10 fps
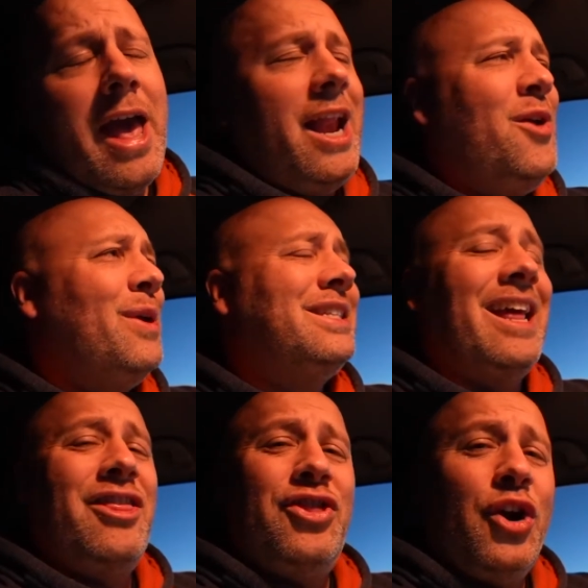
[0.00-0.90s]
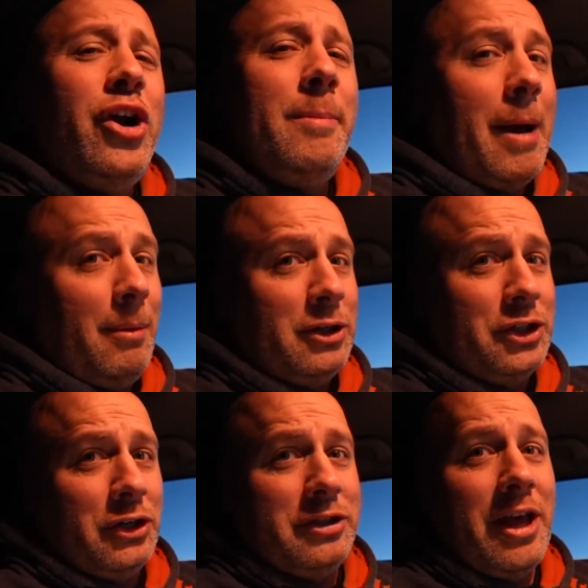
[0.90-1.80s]
and he went to like 30
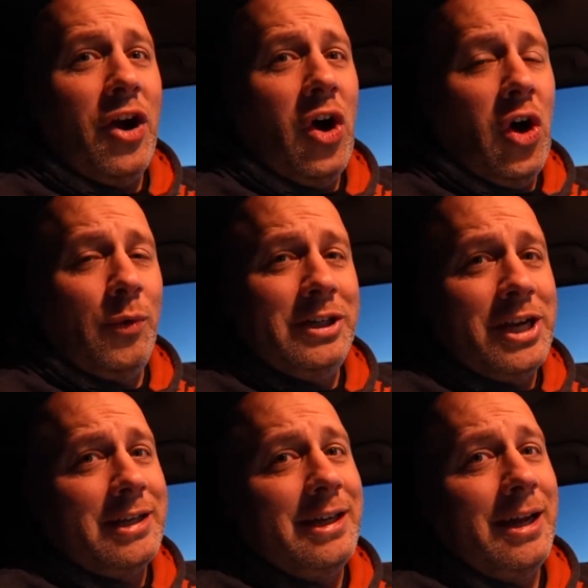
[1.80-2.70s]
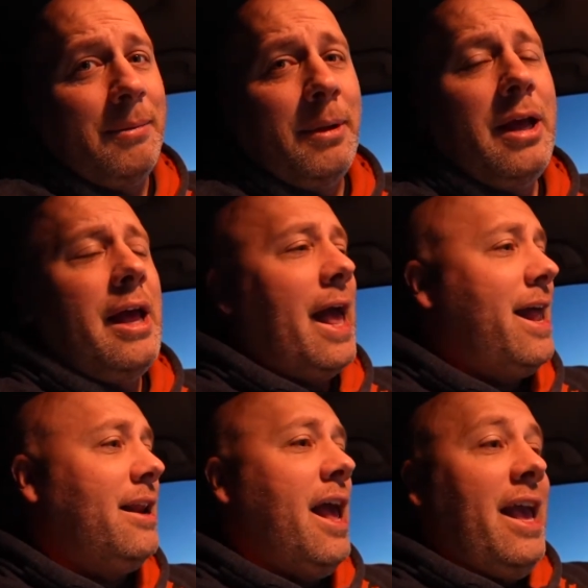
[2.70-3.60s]
publishers. They all rejected him,
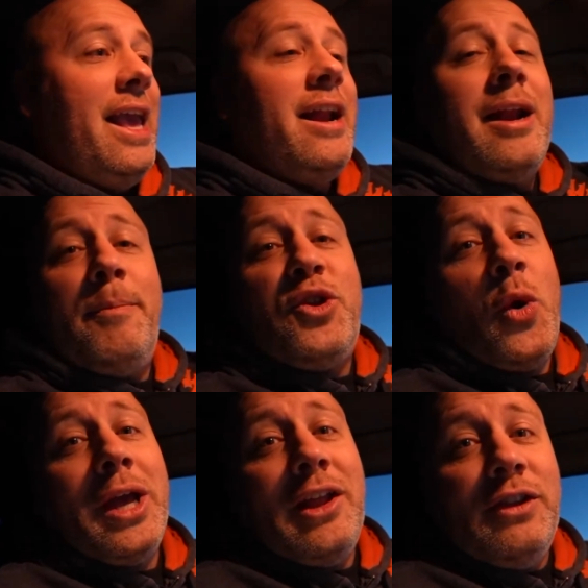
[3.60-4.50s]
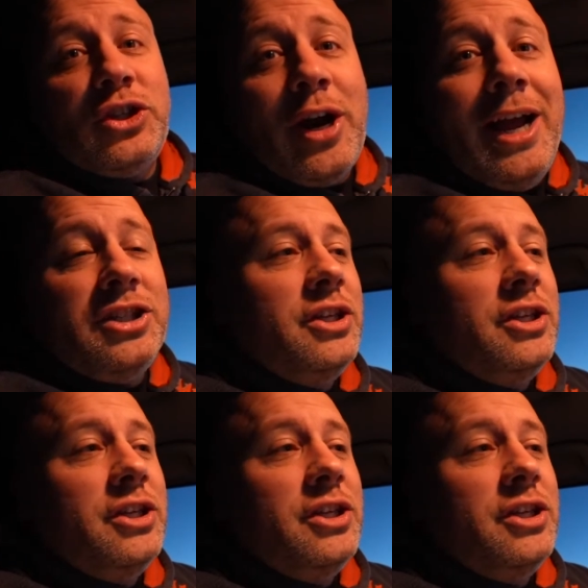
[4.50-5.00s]
and he ended up throwing it in the trash.